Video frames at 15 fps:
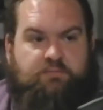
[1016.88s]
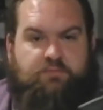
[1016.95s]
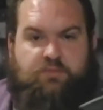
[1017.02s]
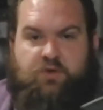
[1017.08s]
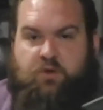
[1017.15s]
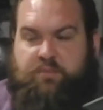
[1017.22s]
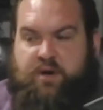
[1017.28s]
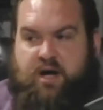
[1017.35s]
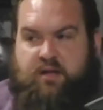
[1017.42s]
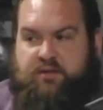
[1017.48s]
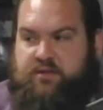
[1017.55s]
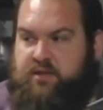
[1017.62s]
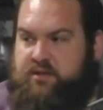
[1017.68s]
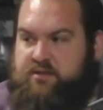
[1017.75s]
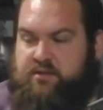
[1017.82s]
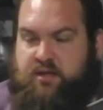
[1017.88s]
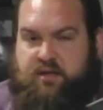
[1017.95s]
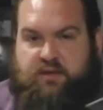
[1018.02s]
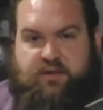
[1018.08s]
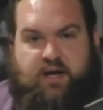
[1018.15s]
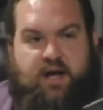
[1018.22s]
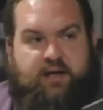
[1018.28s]
No politics, none
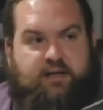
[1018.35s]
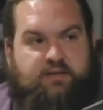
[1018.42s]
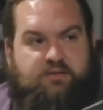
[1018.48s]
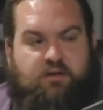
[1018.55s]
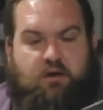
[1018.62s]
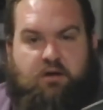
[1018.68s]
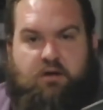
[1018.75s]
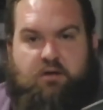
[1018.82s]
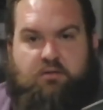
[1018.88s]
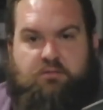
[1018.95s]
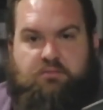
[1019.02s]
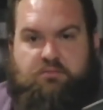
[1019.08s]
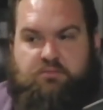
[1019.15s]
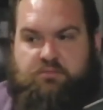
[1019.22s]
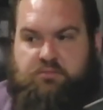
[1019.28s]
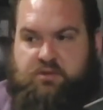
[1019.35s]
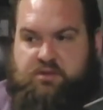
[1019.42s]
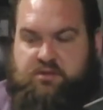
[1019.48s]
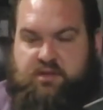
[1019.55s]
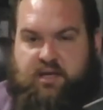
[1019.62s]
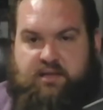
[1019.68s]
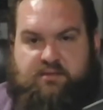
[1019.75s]
of that. It's
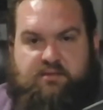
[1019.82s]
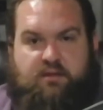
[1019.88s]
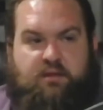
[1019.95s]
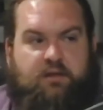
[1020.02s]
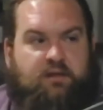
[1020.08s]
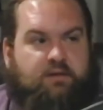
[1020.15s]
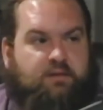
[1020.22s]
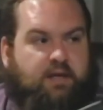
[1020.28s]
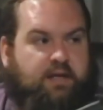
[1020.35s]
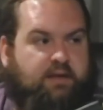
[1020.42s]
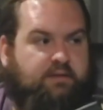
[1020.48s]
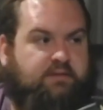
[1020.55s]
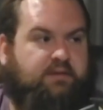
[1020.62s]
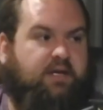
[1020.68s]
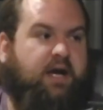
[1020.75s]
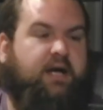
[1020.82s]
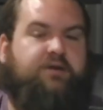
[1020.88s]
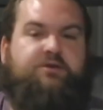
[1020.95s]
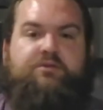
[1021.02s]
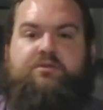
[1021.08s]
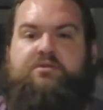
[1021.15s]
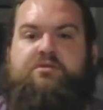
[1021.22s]
Godzilla, it's
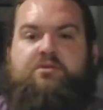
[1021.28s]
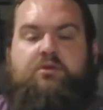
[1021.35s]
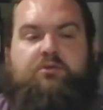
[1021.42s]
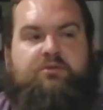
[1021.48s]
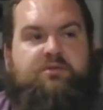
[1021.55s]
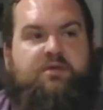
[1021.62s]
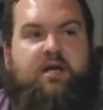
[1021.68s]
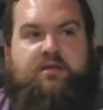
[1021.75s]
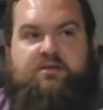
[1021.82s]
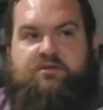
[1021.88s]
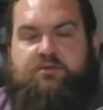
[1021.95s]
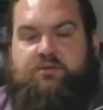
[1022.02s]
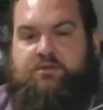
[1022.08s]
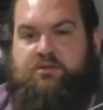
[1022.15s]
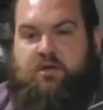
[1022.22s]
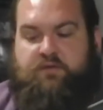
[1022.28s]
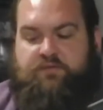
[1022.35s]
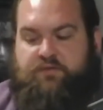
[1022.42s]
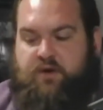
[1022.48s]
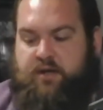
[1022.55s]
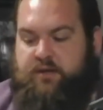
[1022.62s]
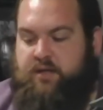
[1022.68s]
Kaiju, it's Tokusatsu, it's all
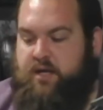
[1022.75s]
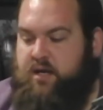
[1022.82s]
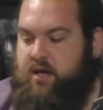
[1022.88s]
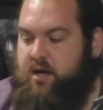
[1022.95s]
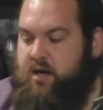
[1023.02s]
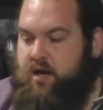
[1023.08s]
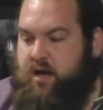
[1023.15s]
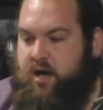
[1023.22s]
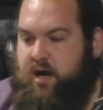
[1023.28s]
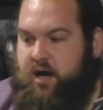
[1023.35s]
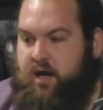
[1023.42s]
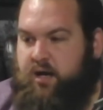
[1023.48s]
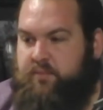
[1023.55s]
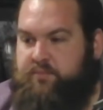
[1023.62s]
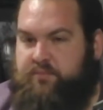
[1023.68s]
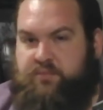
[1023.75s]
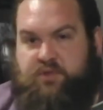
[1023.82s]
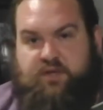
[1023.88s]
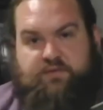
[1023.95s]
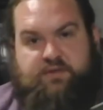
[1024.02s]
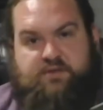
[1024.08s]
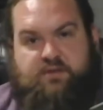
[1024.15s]
fun.
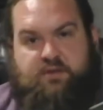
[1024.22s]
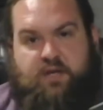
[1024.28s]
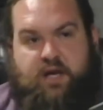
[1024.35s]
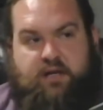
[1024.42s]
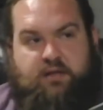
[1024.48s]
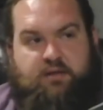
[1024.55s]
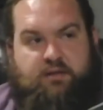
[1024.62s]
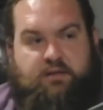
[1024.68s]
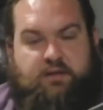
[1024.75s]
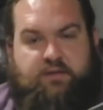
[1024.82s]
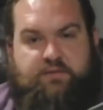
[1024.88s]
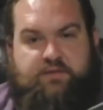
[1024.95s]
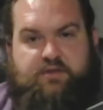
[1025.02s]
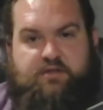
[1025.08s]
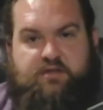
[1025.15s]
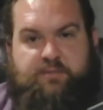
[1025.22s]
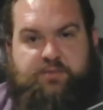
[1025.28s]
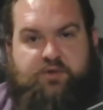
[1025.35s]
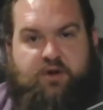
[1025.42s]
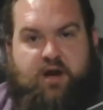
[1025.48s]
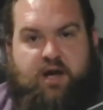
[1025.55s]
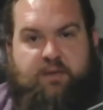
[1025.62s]
Give us a like, give
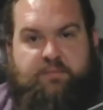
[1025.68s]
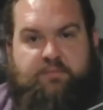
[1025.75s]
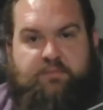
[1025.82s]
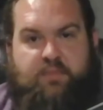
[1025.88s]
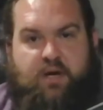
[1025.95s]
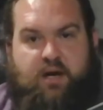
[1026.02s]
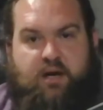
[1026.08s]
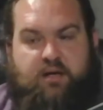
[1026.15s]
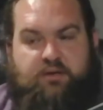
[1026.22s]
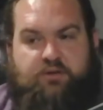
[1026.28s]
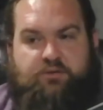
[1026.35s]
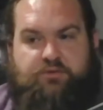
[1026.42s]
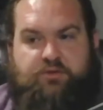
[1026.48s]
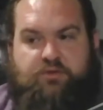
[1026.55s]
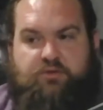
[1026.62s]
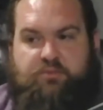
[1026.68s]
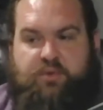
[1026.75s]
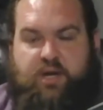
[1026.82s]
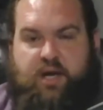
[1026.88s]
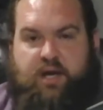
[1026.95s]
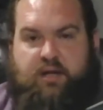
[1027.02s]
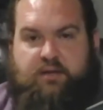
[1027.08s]
subscribe on YouTube,
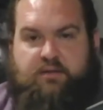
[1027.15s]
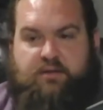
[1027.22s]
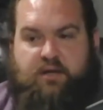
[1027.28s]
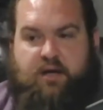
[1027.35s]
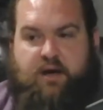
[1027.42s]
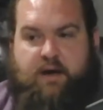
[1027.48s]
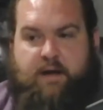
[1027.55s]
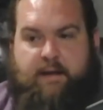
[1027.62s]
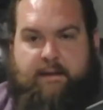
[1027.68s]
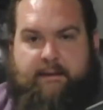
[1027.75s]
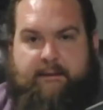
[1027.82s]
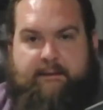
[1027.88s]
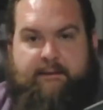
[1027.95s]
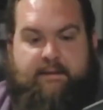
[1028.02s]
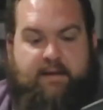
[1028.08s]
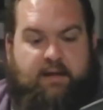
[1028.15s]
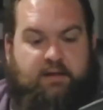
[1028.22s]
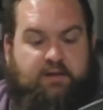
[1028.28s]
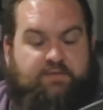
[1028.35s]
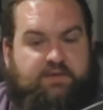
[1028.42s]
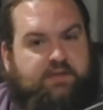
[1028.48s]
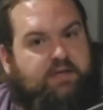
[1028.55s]
and
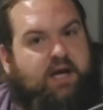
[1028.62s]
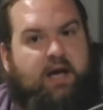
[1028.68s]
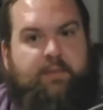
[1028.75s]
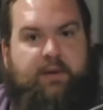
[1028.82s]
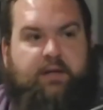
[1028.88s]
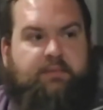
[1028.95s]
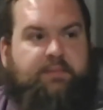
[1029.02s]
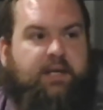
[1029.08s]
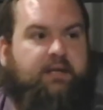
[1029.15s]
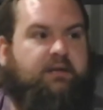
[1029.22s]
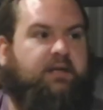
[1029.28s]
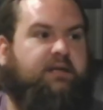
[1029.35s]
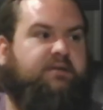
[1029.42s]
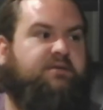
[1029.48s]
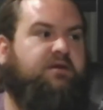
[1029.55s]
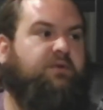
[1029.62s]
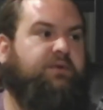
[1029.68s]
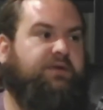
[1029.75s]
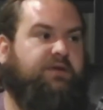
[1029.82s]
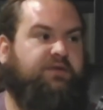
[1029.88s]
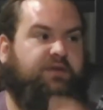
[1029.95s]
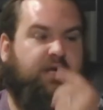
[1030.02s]
leave us a comment, man. Let us know
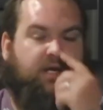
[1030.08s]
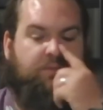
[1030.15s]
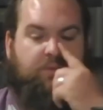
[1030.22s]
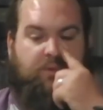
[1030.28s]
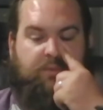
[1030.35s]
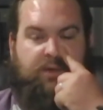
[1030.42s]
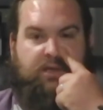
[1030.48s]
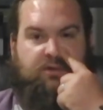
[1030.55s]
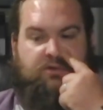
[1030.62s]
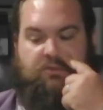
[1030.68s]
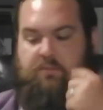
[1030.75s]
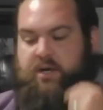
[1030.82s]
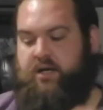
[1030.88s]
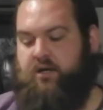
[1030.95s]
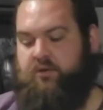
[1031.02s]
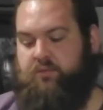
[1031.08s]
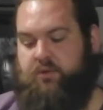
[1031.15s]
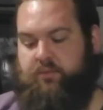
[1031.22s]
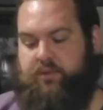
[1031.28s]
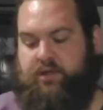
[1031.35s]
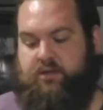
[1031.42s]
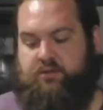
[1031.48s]
what you think, what we can do better,
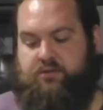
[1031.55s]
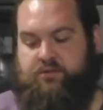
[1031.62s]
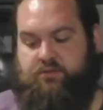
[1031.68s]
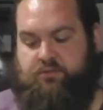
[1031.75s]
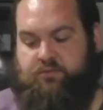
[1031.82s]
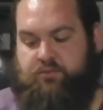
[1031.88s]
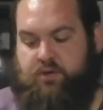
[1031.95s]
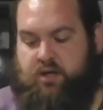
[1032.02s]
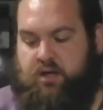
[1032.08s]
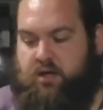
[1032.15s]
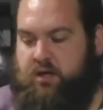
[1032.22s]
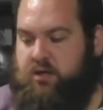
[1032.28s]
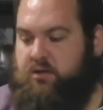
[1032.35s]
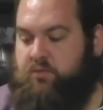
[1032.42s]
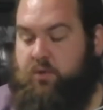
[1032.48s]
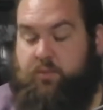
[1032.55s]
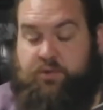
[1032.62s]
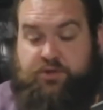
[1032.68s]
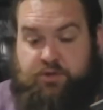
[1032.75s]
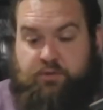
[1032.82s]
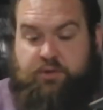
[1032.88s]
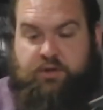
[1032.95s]
what we can do, what we're
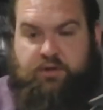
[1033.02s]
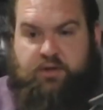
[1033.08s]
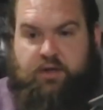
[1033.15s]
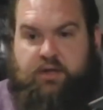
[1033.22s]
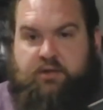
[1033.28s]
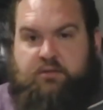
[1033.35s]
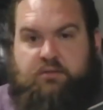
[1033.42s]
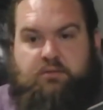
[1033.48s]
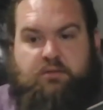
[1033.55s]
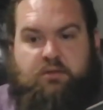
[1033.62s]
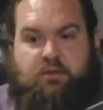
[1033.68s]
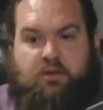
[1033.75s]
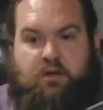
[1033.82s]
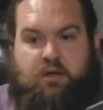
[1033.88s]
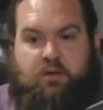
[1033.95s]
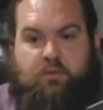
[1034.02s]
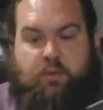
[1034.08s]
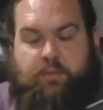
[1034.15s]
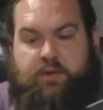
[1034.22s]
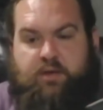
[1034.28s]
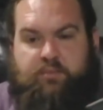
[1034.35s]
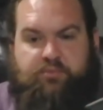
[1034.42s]
doing good, what
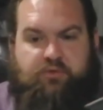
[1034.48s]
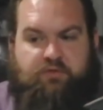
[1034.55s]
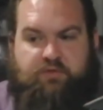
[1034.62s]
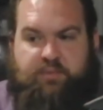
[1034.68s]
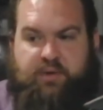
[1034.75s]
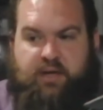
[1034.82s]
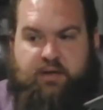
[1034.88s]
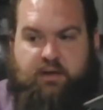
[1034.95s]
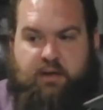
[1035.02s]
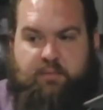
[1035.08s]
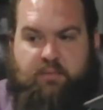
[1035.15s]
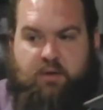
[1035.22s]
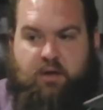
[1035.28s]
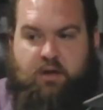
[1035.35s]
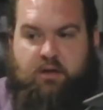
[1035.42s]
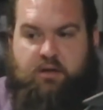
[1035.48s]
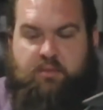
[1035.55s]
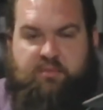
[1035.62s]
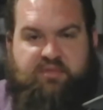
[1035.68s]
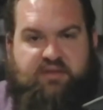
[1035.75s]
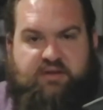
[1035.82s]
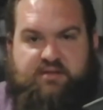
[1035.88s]
we can improve upon.
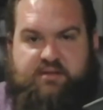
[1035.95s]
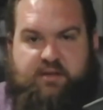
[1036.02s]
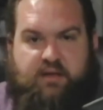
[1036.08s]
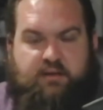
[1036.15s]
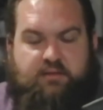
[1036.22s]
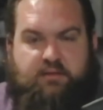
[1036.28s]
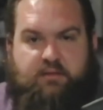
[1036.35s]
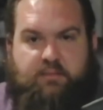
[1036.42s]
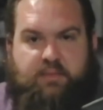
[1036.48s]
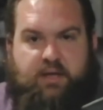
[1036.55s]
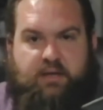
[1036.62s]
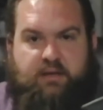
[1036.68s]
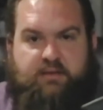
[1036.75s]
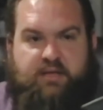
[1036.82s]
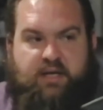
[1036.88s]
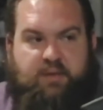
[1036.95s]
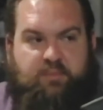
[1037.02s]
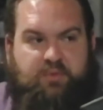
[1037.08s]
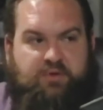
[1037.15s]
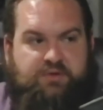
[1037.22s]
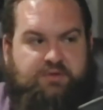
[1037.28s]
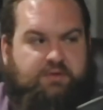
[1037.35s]
I'm thick-skinned. I'm not going to take it
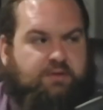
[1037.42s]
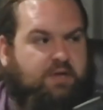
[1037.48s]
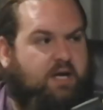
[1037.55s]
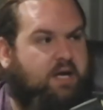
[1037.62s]
personal.